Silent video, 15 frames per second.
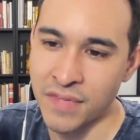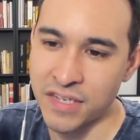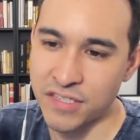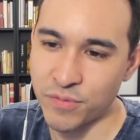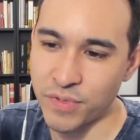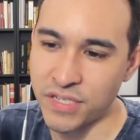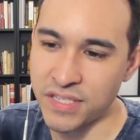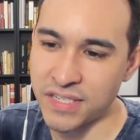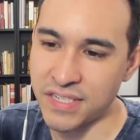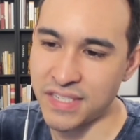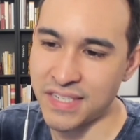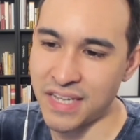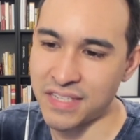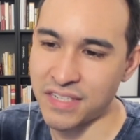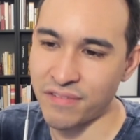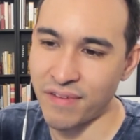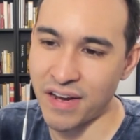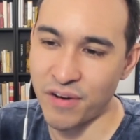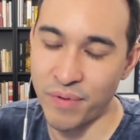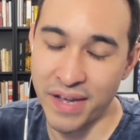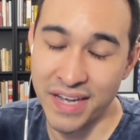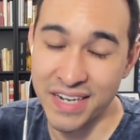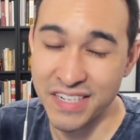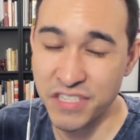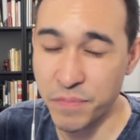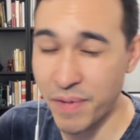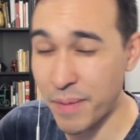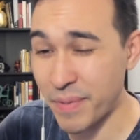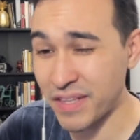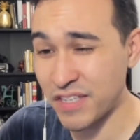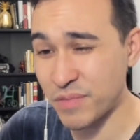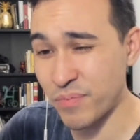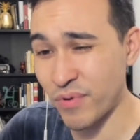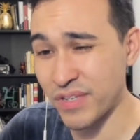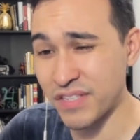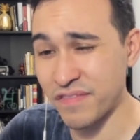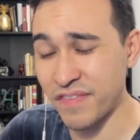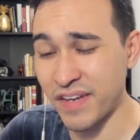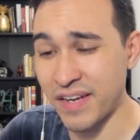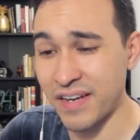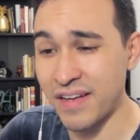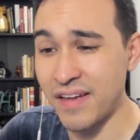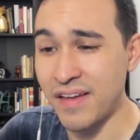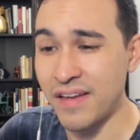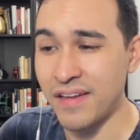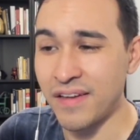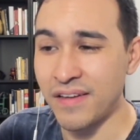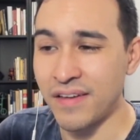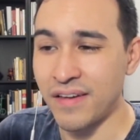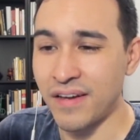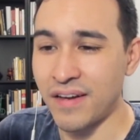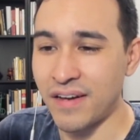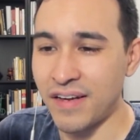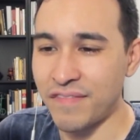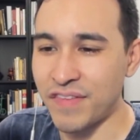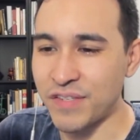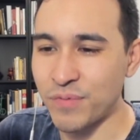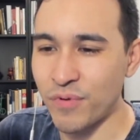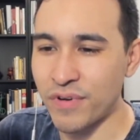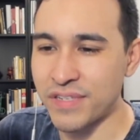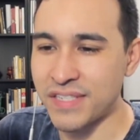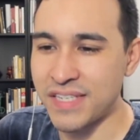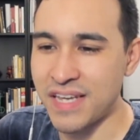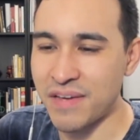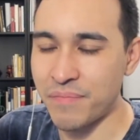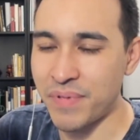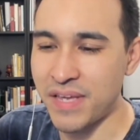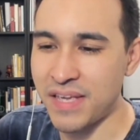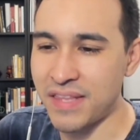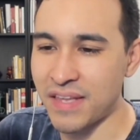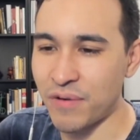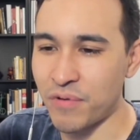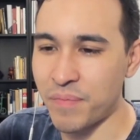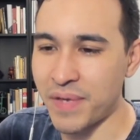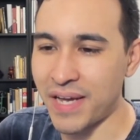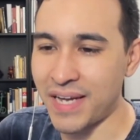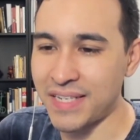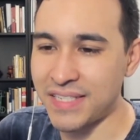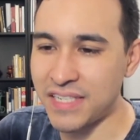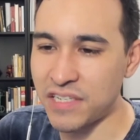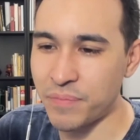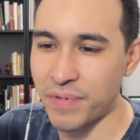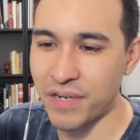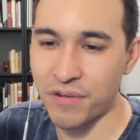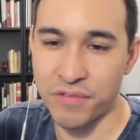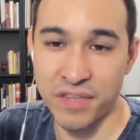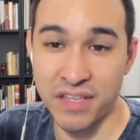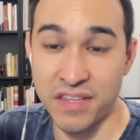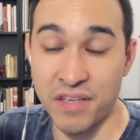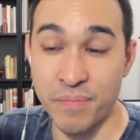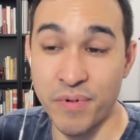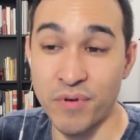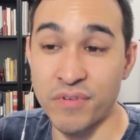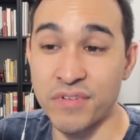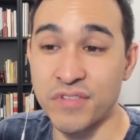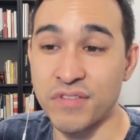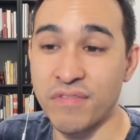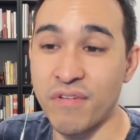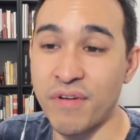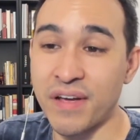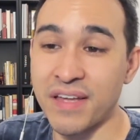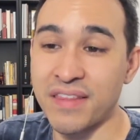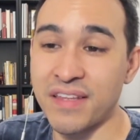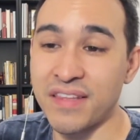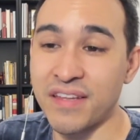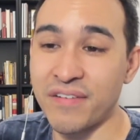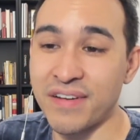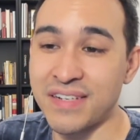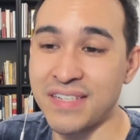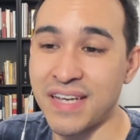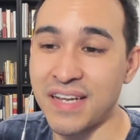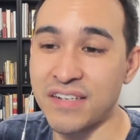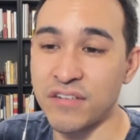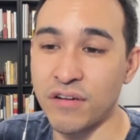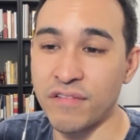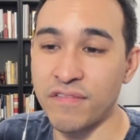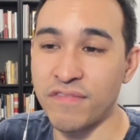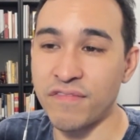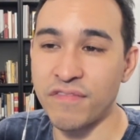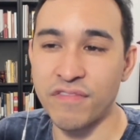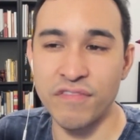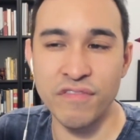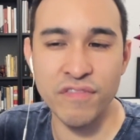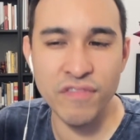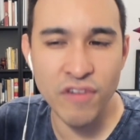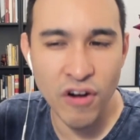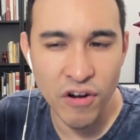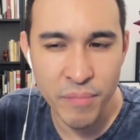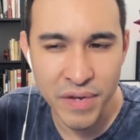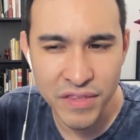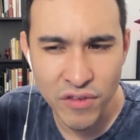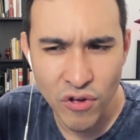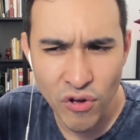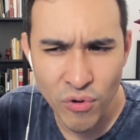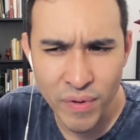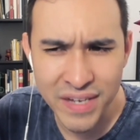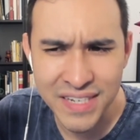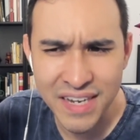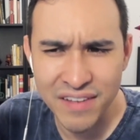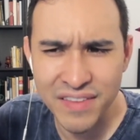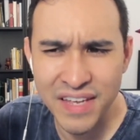Switches into Salandit right away, gonna spam out this Poison Fang. If this were a CMP, that would be ideal, but I don't think the opponent is throwing. I think they're intent on farming the whole way down.